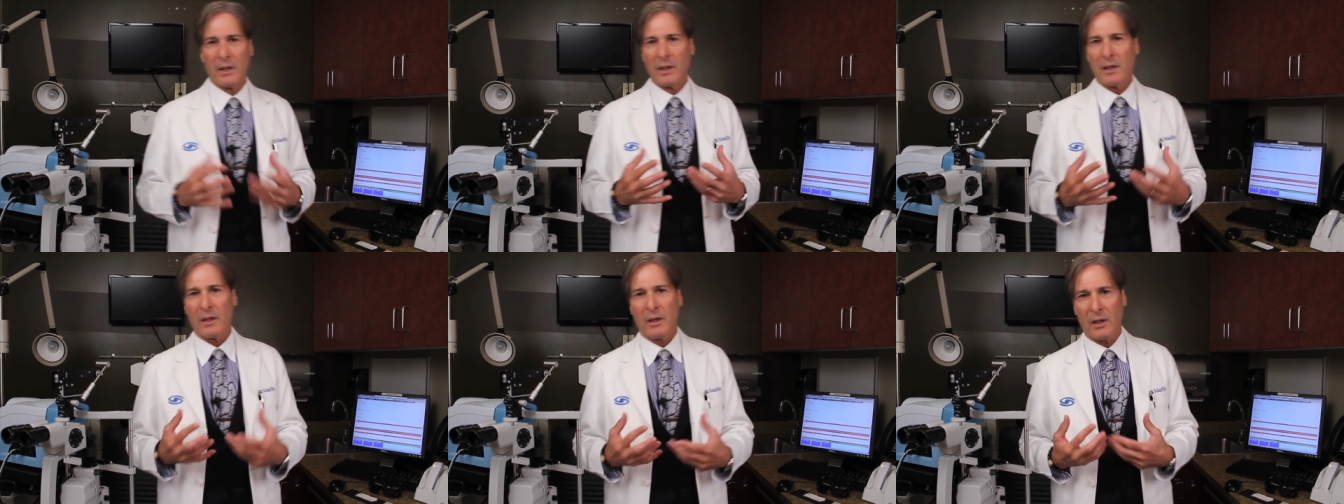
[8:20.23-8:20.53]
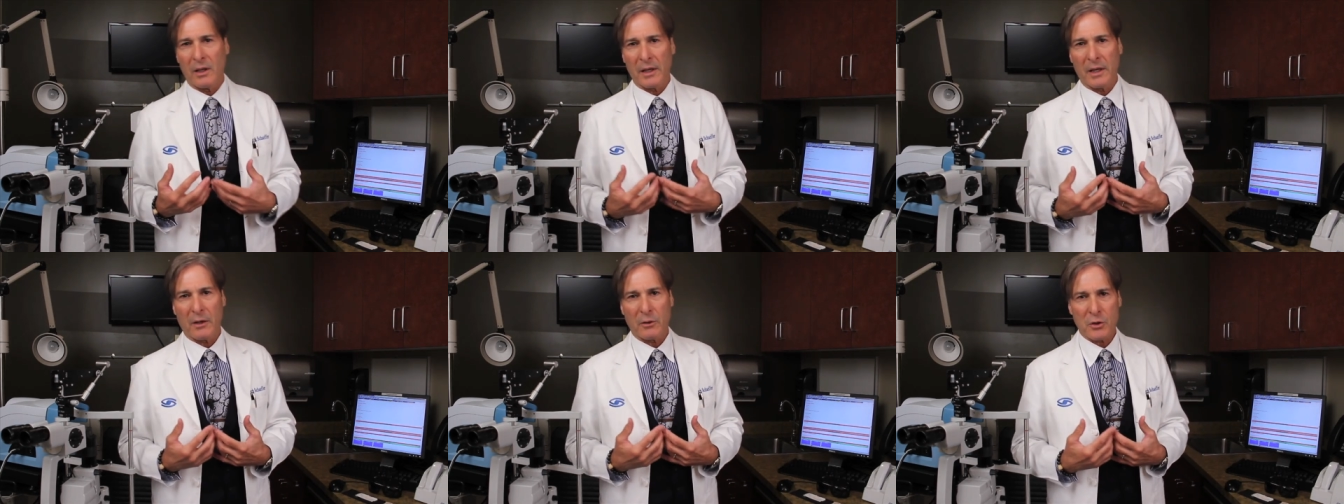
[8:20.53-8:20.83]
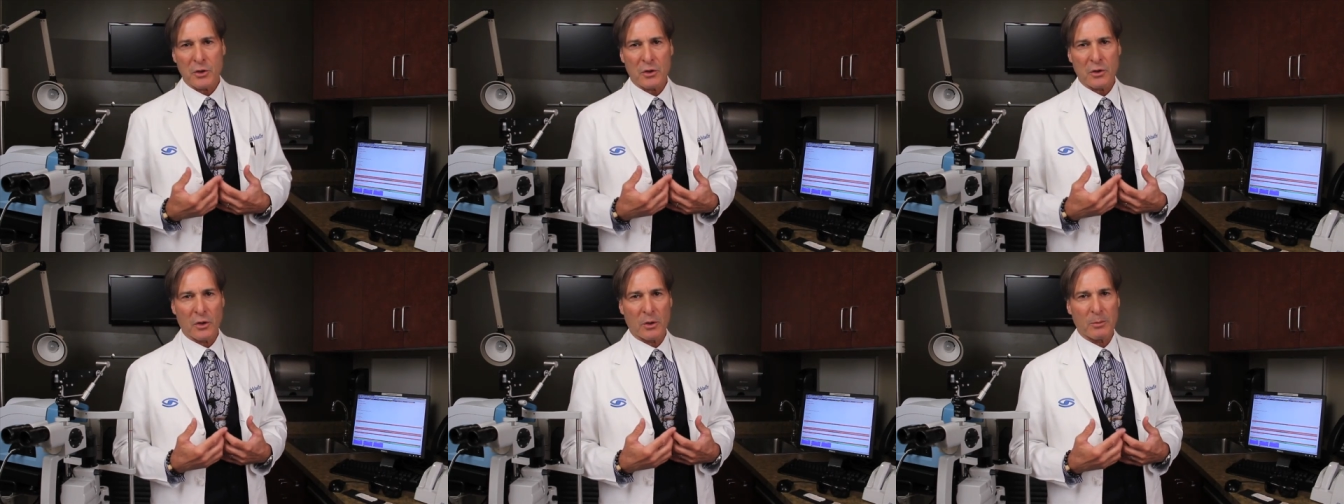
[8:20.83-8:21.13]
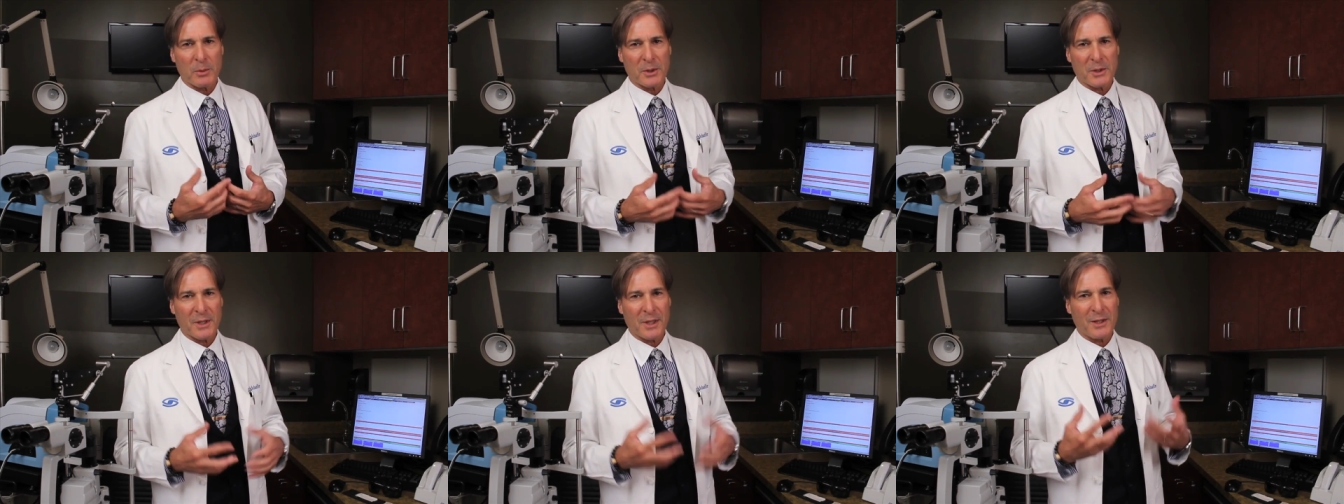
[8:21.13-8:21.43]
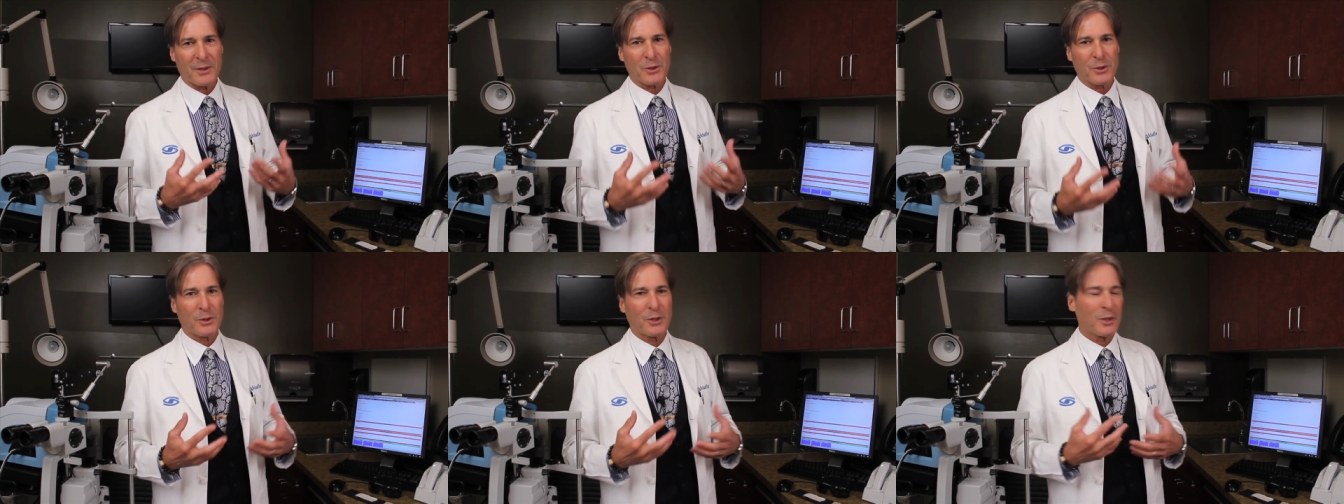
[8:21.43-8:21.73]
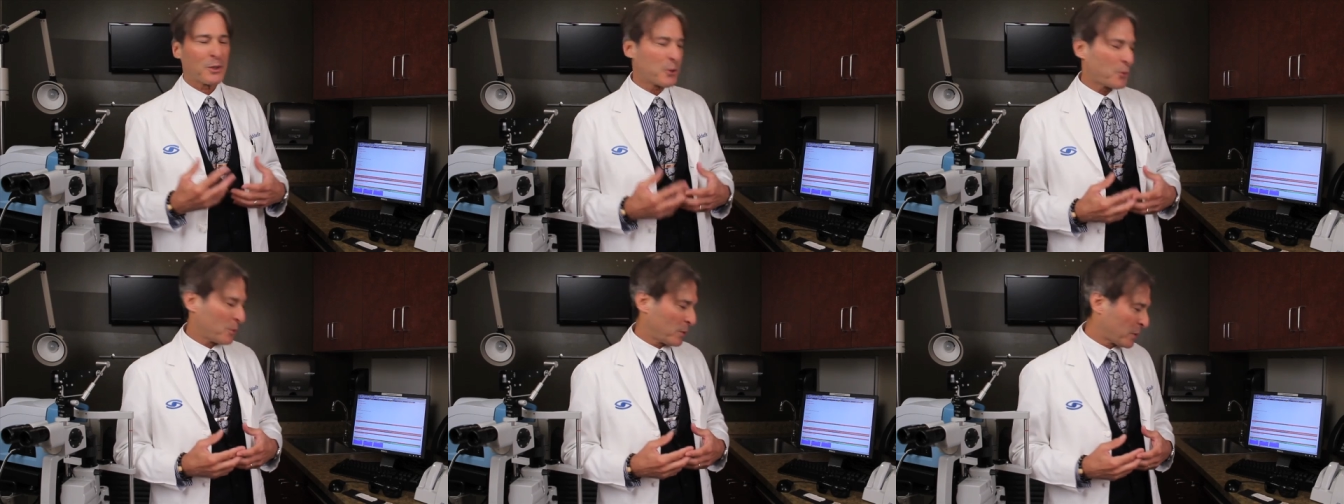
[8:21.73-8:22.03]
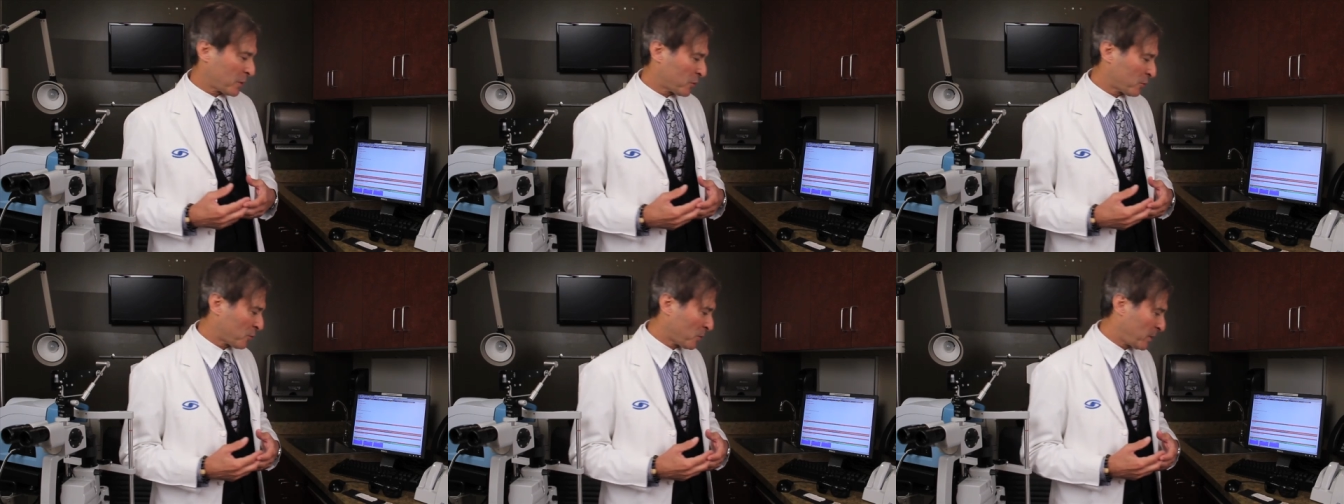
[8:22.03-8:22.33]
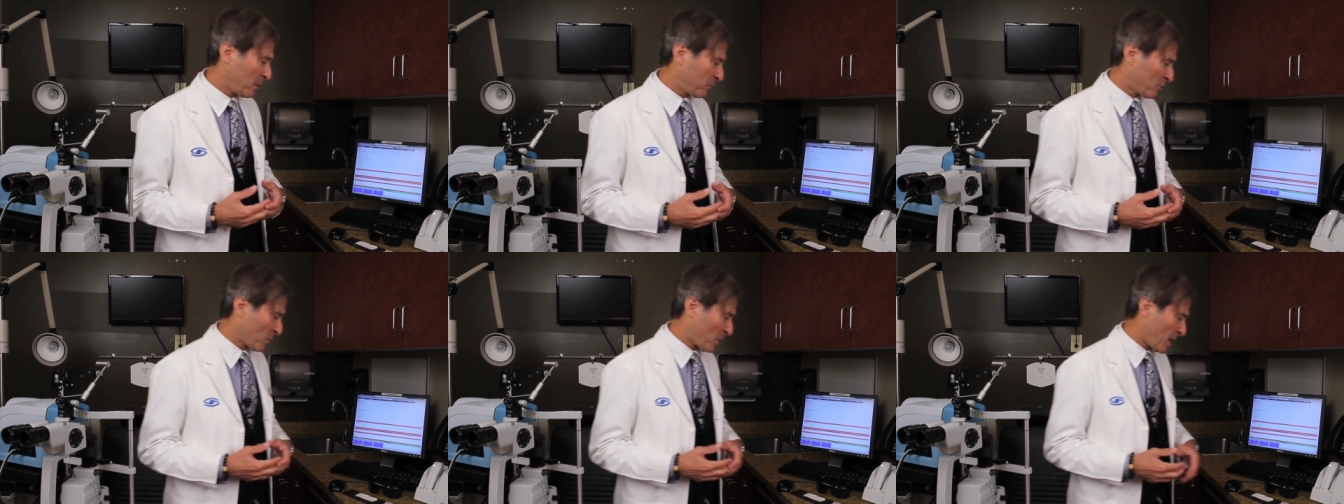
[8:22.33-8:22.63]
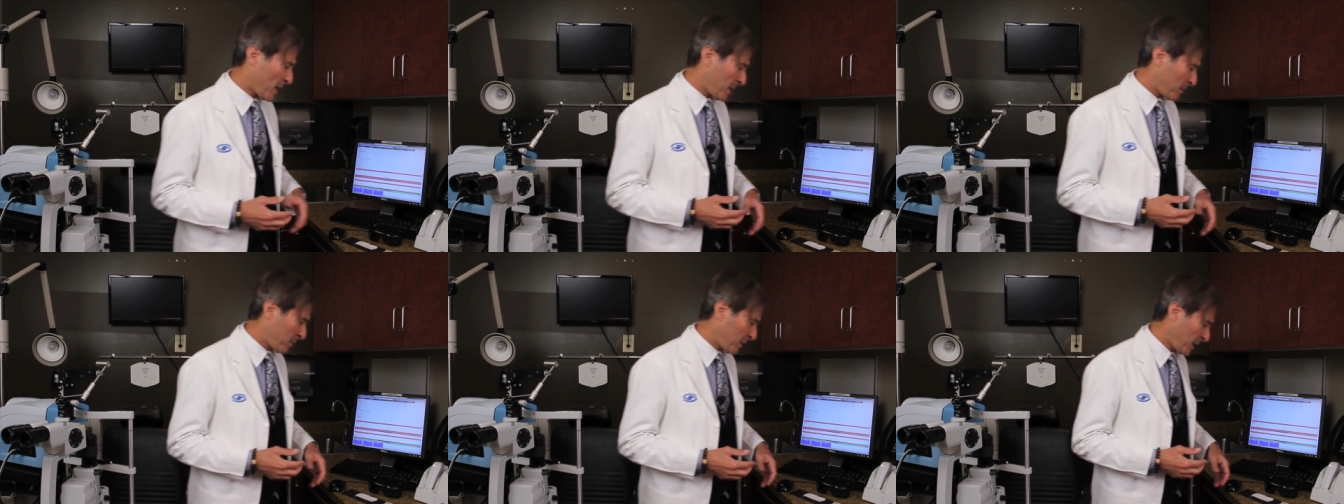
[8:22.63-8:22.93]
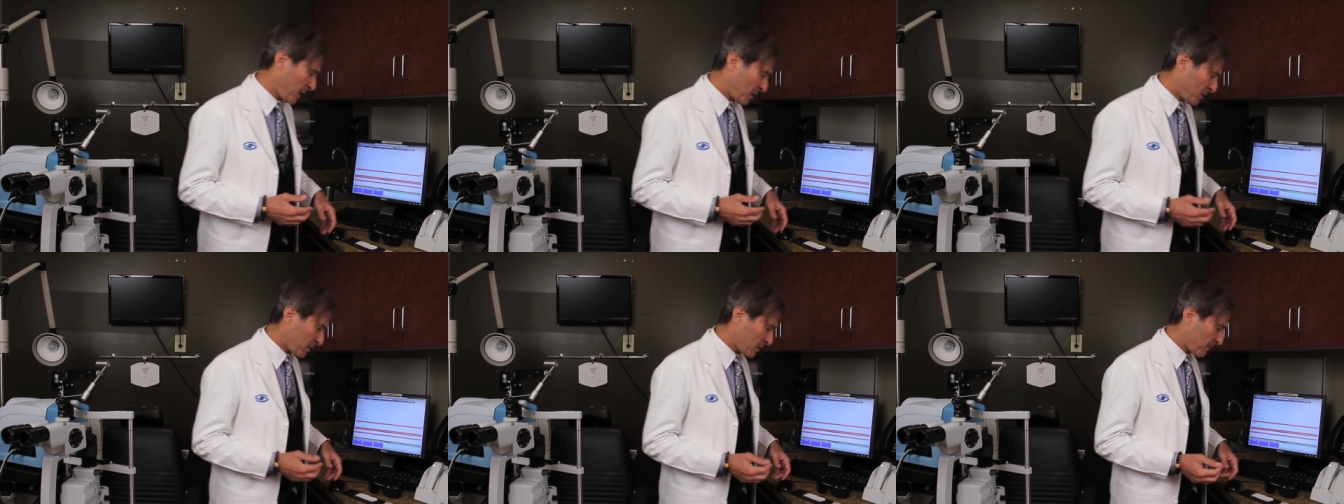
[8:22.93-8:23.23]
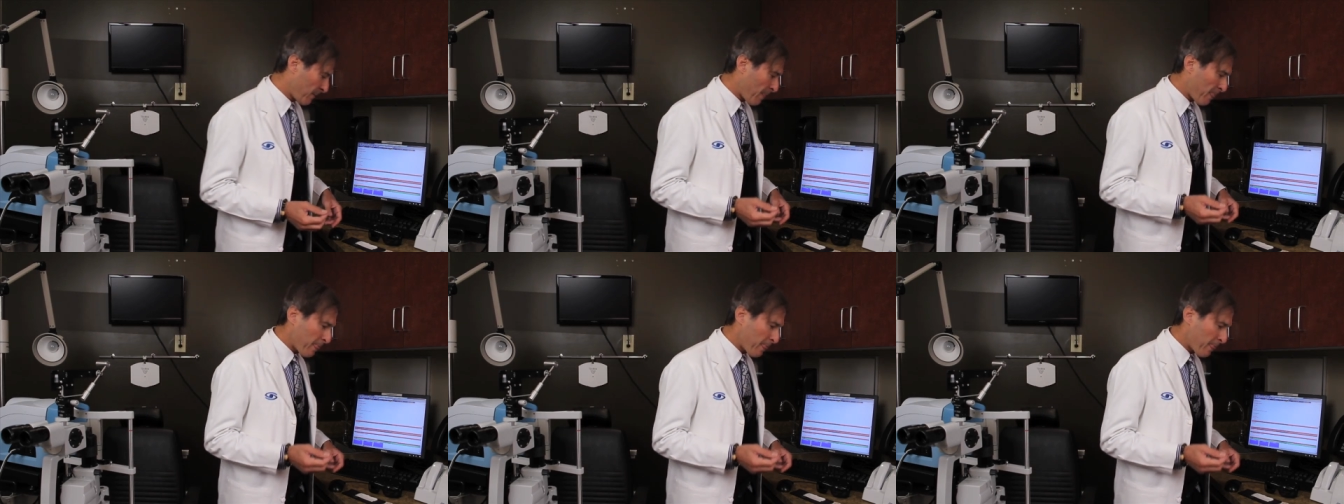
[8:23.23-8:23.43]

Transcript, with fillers: on our Schirmer test unless you're an extreme dry patient.